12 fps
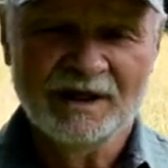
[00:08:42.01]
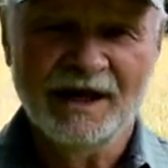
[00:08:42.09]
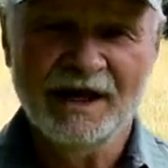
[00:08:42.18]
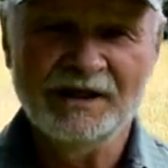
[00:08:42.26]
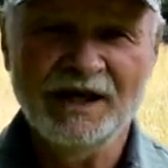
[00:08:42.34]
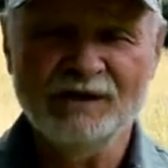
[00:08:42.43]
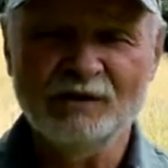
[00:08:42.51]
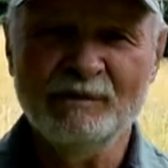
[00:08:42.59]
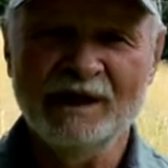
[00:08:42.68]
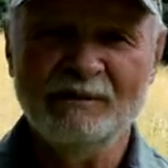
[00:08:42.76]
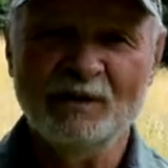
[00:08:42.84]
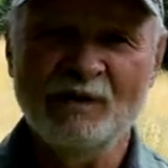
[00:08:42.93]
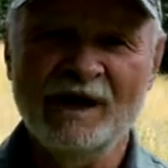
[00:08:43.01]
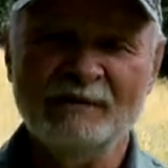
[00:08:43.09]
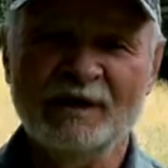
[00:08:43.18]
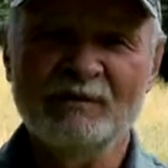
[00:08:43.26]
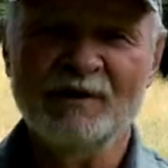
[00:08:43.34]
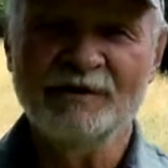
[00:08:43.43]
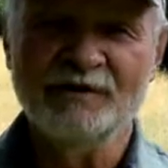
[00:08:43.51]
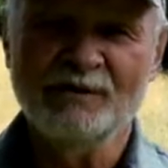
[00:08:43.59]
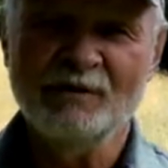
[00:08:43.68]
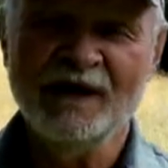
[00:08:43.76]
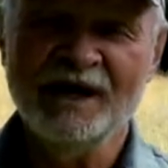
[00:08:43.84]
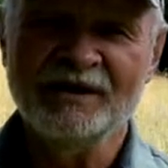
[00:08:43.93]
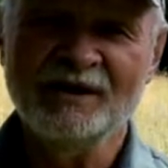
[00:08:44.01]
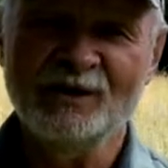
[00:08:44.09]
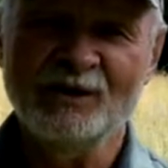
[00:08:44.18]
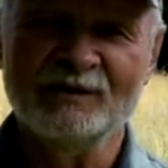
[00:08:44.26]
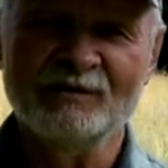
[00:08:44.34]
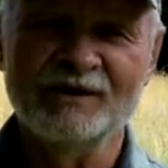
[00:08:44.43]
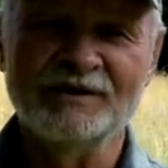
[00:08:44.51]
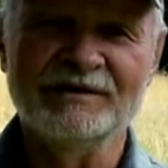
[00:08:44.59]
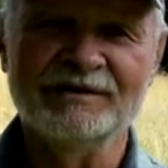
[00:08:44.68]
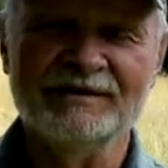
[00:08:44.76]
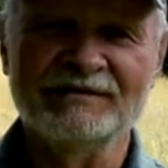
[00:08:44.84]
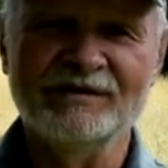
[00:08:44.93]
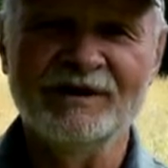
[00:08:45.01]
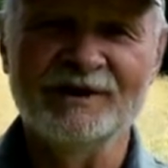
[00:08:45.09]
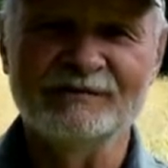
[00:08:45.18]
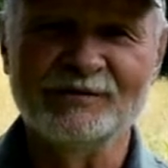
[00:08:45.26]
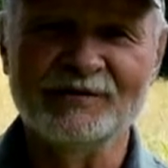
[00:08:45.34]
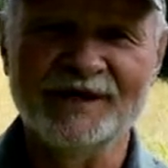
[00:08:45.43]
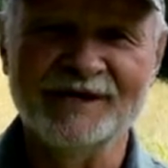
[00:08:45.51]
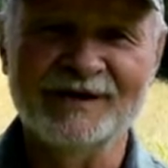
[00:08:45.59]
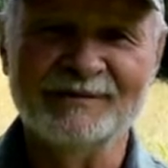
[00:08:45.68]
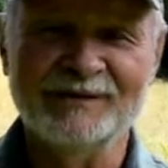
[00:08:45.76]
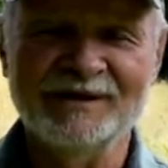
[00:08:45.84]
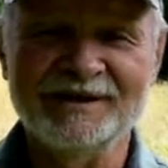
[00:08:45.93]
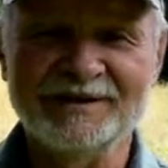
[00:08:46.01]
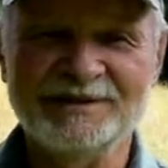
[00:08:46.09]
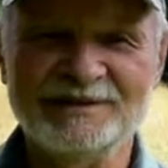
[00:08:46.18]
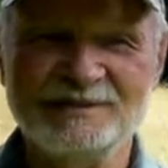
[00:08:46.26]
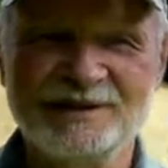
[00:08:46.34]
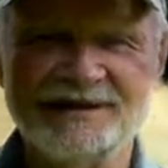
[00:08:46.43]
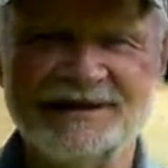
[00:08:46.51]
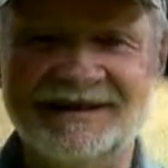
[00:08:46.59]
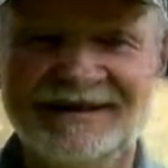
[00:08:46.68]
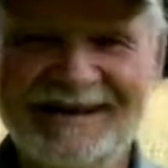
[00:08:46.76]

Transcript: I can't remember why my brother Dwight and Hoyt wasn't involved with that operation, but